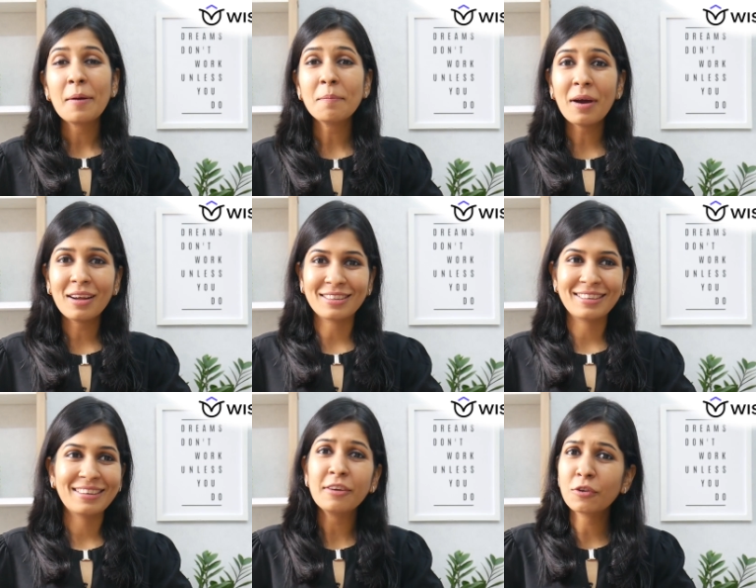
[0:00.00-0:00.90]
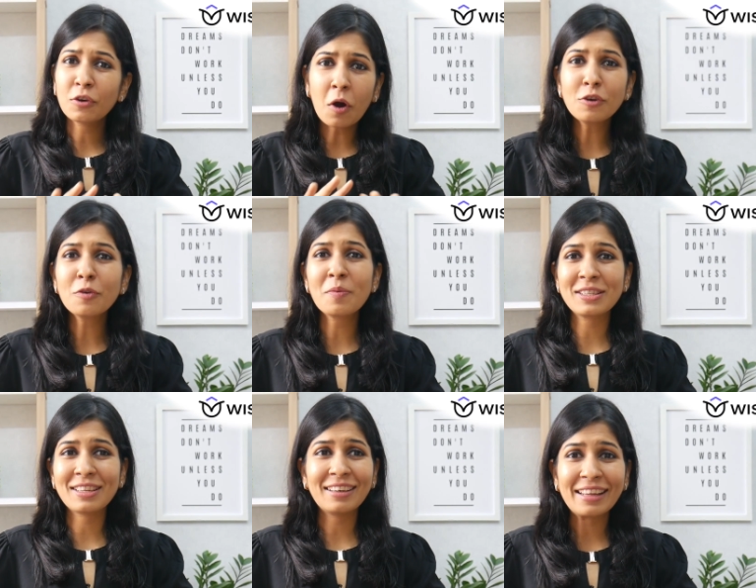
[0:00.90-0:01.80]
But if you're not
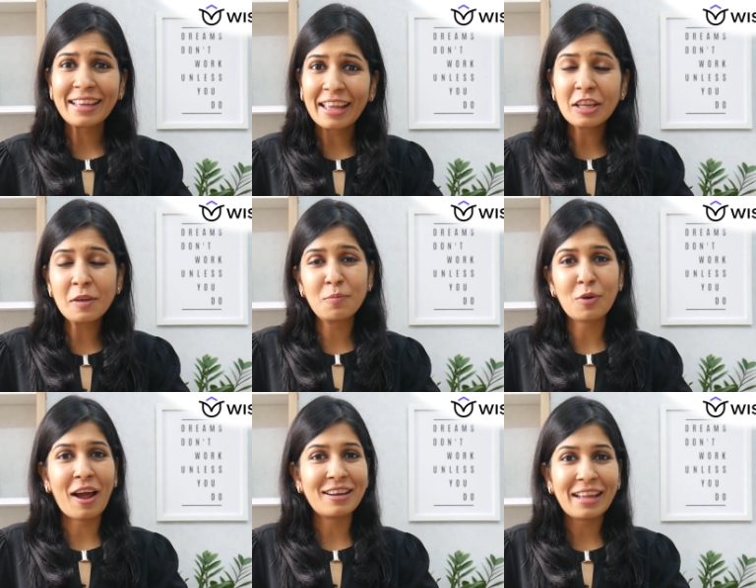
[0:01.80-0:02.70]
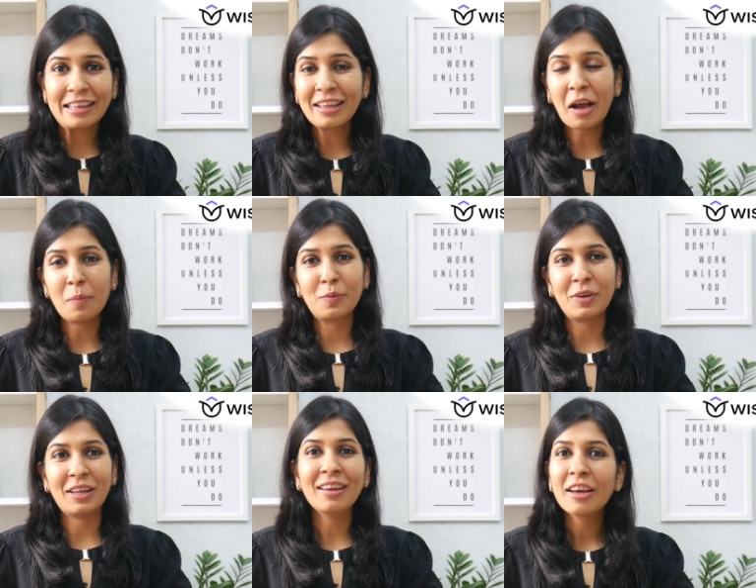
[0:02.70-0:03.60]
representing any brand, any
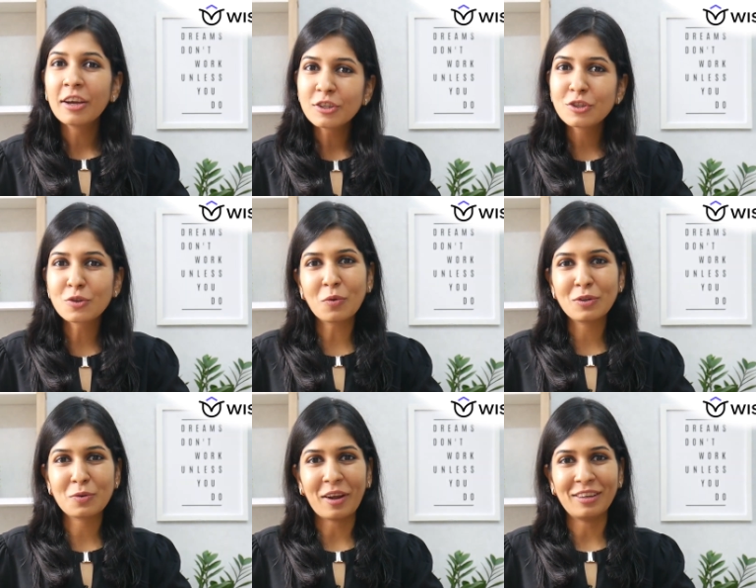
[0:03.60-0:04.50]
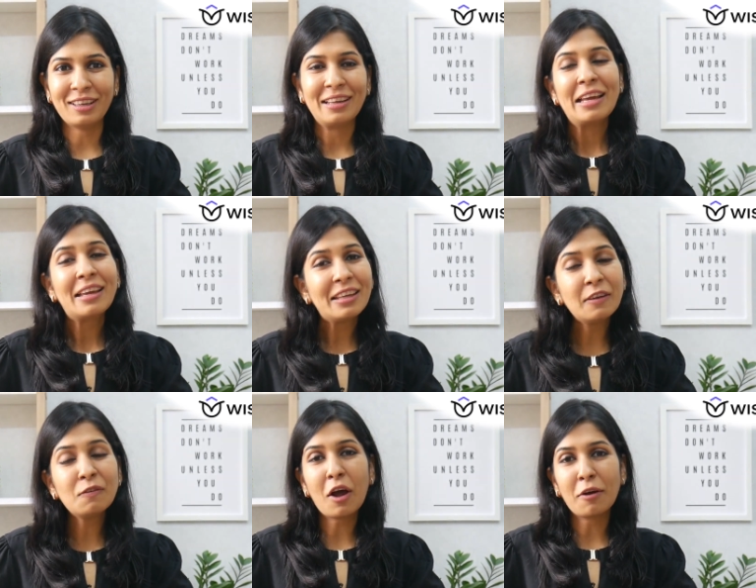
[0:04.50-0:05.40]
company, don't worry.
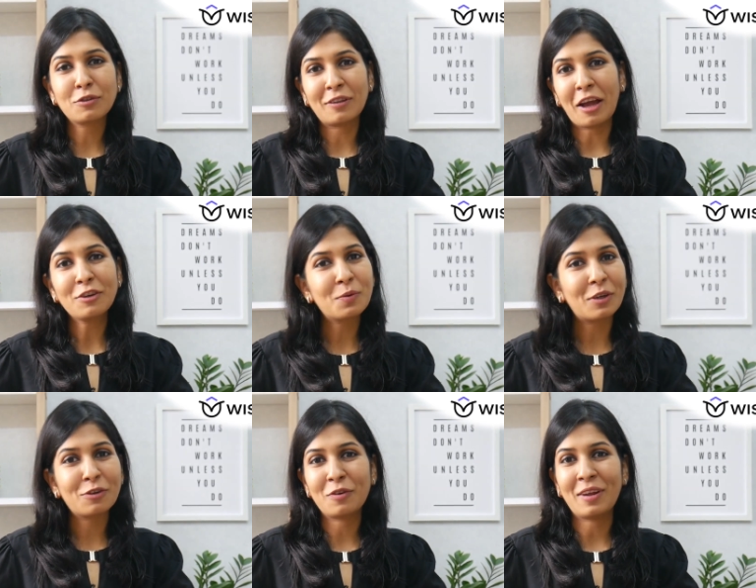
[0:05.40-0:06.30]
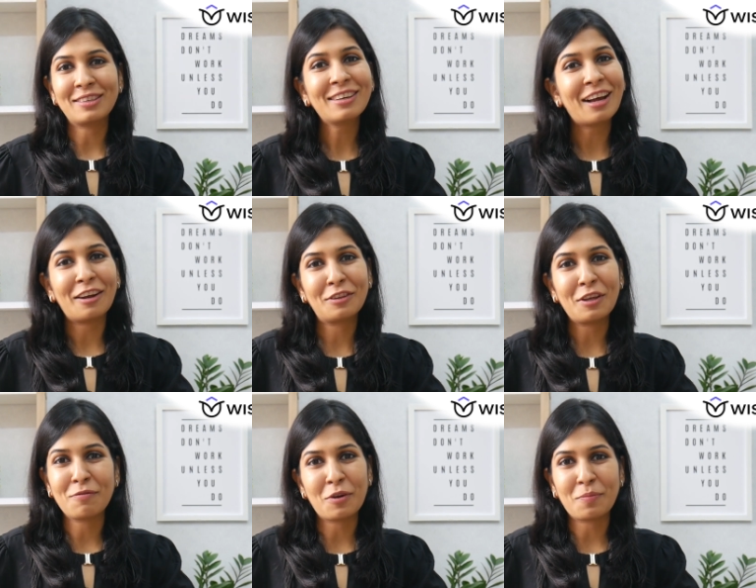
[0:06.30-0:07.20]
Even after that, you can create a color
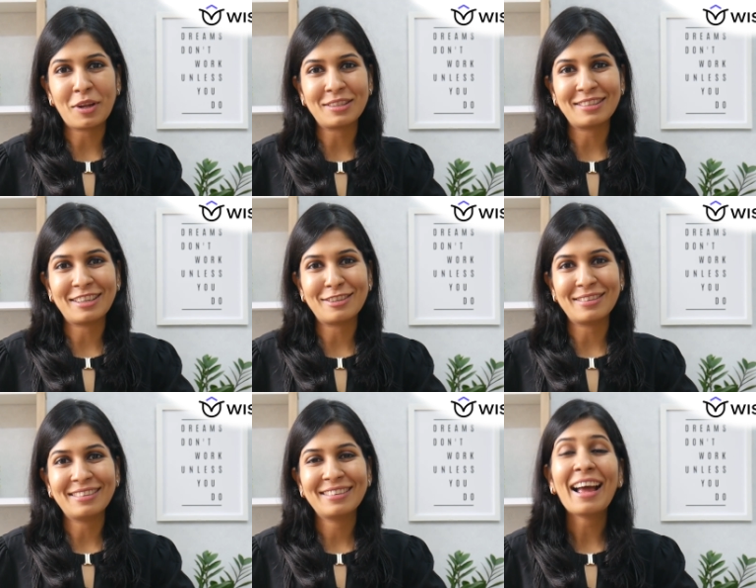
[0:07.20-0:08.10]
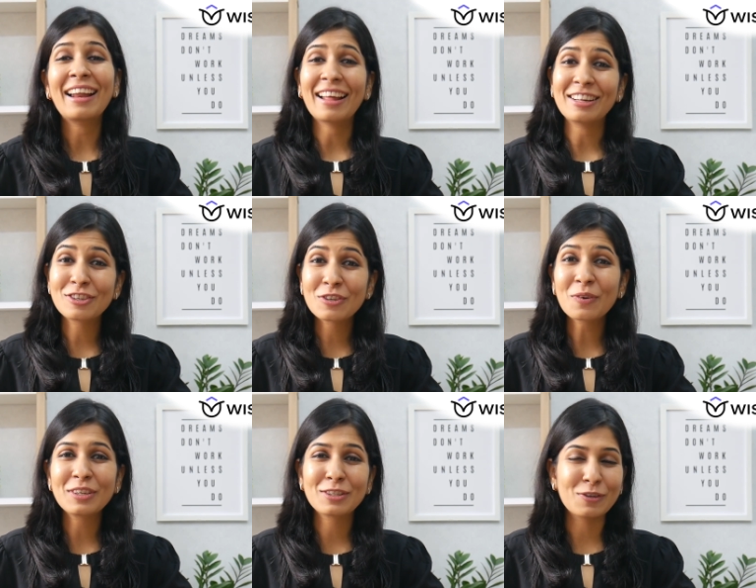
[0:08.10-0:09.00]
theme for your presentation and I'll
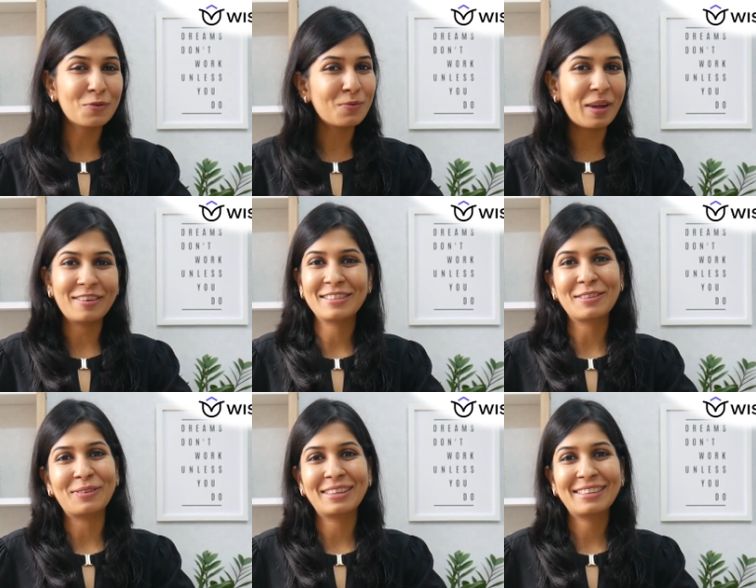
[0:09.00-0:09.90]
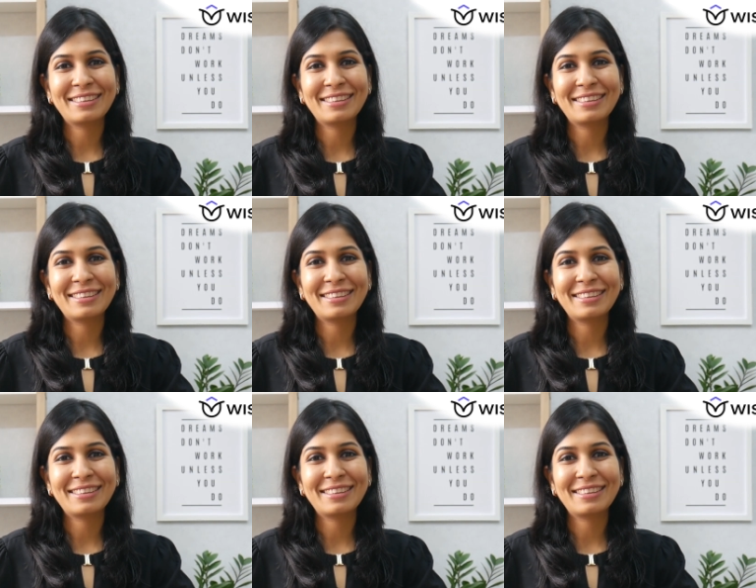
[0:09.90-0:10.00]
show it to you very soon.